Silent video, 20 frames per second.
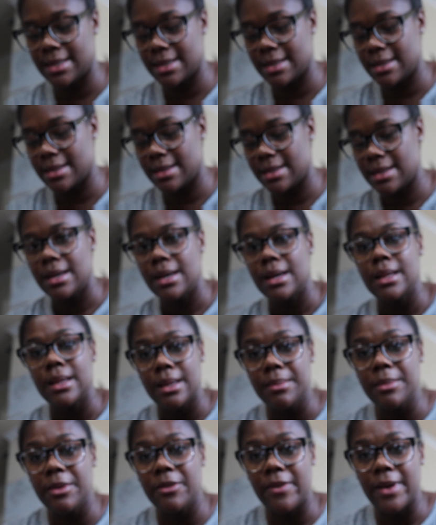at?
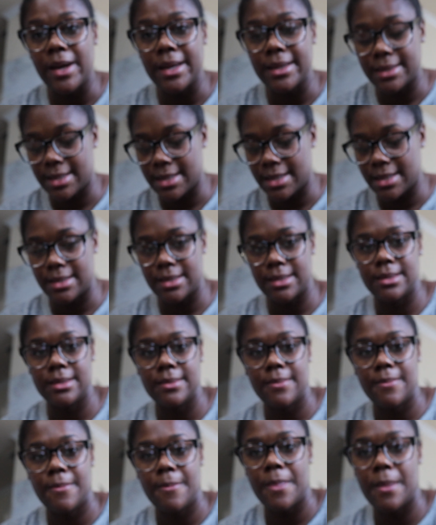Let me find Santa.
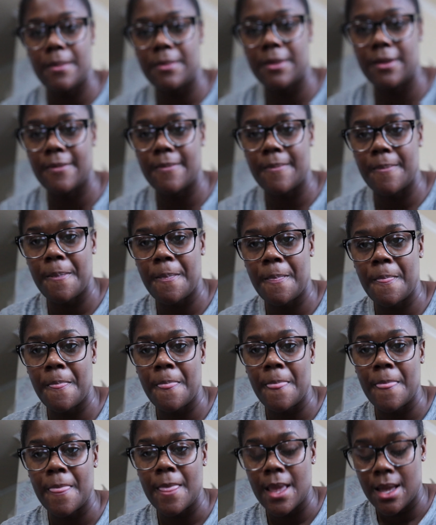Let me
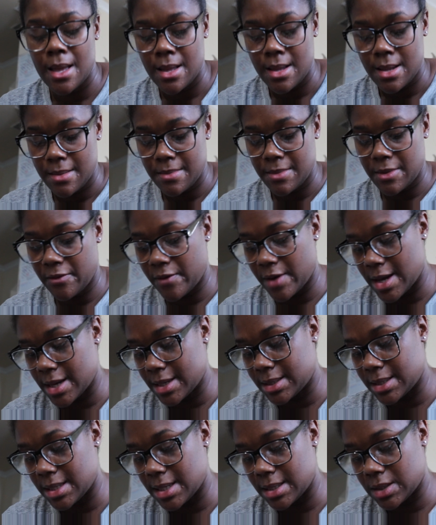
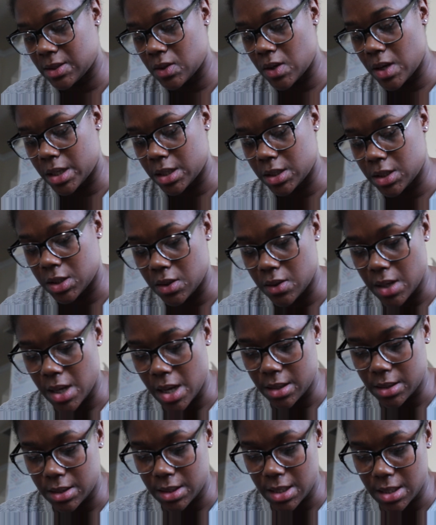find Santa so I can show
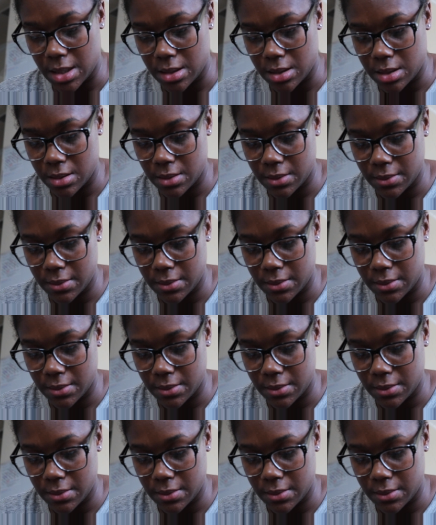y'all Santa.